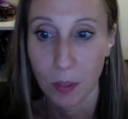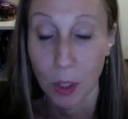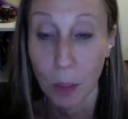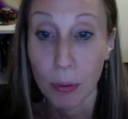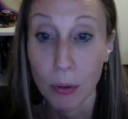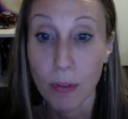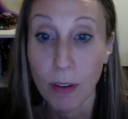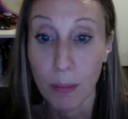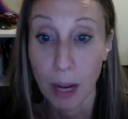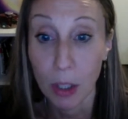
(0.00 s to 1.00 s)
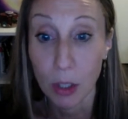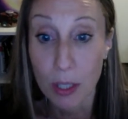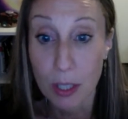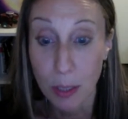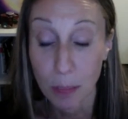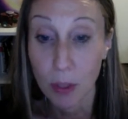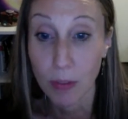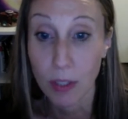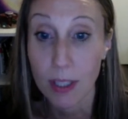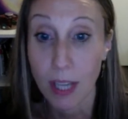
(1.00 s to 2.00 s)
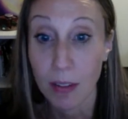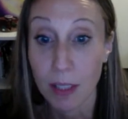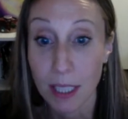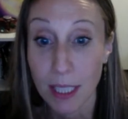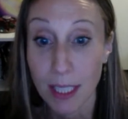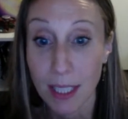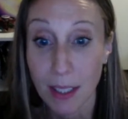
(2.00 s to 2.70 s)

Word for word: to prove our malchus, to prove our sovereignty.